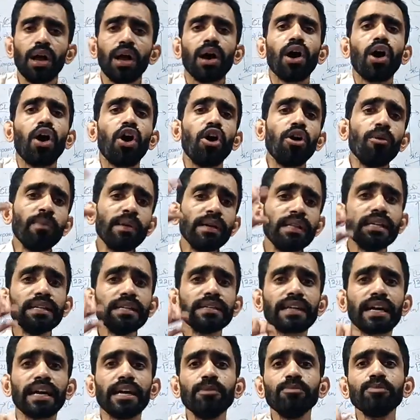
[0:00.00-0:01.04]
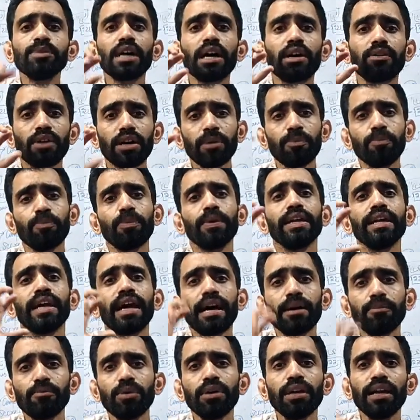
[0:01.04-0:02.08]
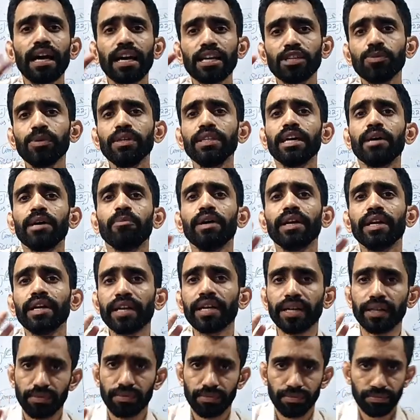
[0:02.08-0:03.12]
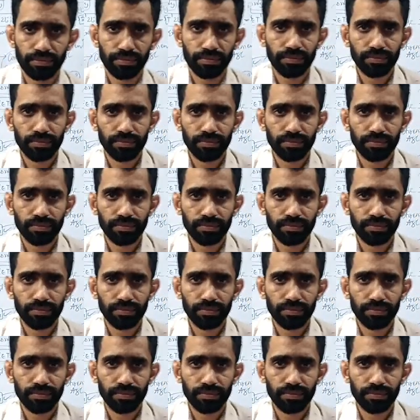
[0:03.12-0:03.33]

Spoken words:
how many times our preamble has been amended?